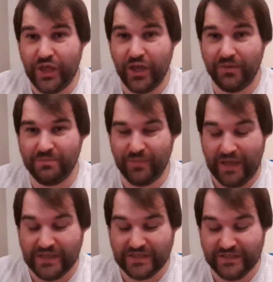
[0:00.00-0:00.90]
that I'm
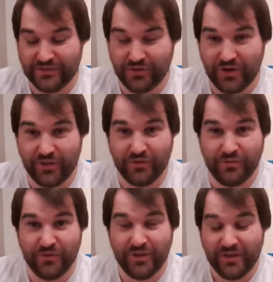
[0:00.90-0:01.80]
actually trying to
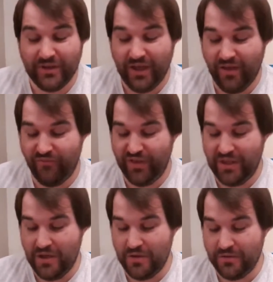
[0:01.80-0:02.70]
do a
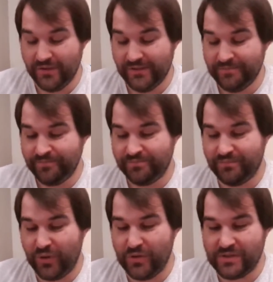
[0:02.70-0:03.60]
video
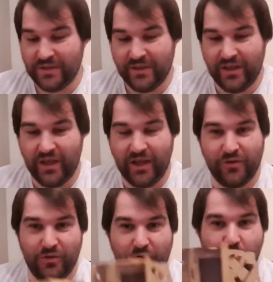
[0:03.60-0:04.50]
because I've
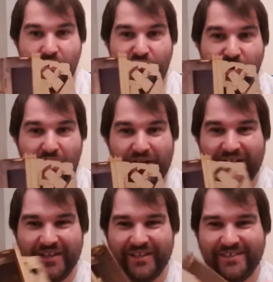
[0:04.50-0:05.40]
gone quite far.
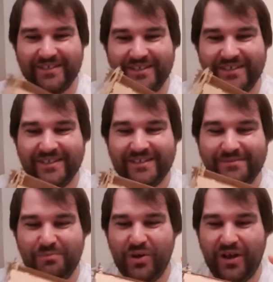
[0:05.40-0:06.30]

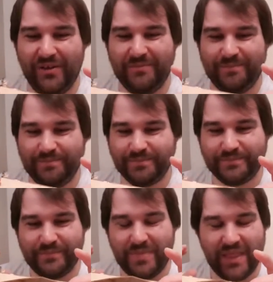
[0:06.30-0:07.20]
But
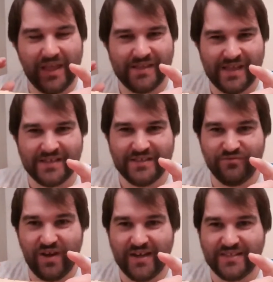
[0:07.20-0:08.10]
it's actually
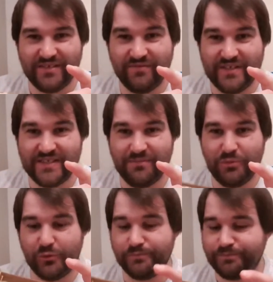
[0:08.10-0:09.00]
relatively
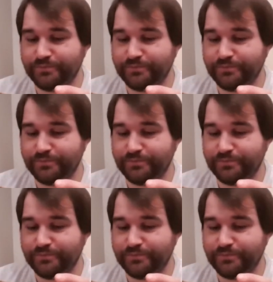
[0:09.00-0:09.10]
simple.